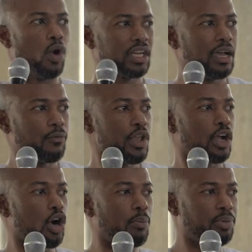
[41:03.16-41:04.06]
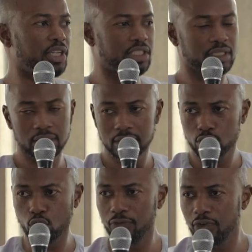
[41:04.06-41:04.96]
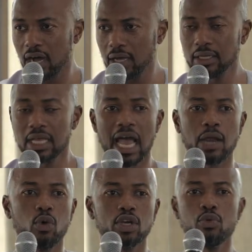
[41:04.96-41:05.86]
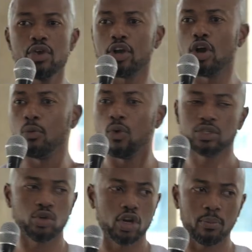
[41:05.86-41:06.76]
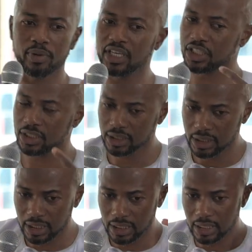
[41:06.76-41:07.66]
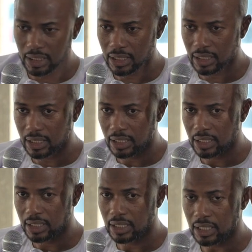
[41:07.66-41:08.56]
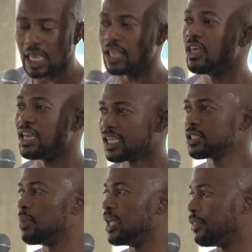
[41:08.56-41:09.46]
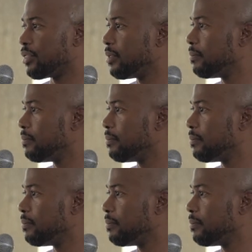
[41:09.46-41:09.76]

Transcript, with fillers: what have we accomplished so far and what do we want to accomplish in the next month?